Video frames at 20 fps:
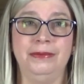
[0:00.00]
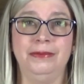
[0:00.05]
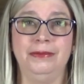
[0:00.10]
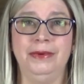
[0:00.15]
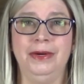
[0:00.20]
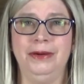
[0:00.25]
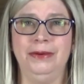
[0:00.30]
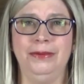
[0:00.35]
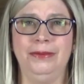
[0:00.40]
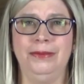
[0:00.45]

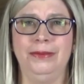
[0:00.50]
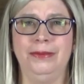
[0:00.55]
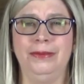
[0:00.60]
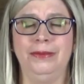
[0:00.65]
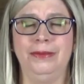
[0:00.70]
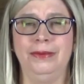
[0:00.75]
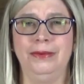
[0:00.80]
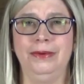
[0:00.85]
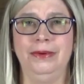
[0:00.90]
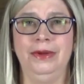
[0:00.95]
well,
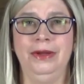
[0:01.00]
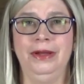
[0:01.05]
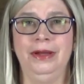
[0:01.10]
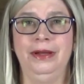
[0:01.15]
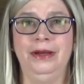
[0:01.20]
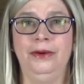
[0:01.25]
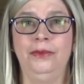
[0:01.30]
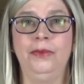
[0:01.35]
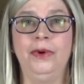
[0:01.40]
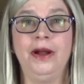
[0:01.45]

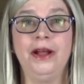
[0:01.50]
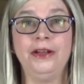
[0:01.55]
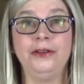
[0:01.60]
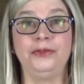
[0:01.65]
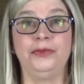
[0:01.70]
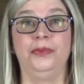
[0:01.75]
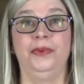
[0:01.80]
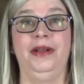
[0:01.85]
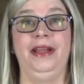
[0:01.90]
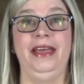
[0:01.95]
where
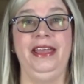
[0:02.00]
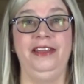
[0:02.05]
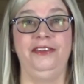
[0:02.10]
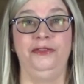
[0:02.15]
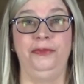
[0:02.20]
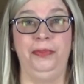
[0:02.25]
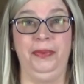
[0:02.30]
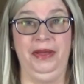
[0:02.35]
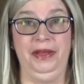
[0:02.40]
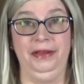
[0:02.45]
else would I
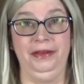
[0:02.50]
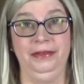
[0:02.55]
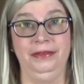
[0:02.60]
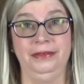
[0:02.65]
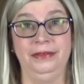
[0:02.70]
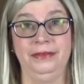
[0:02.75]
have been?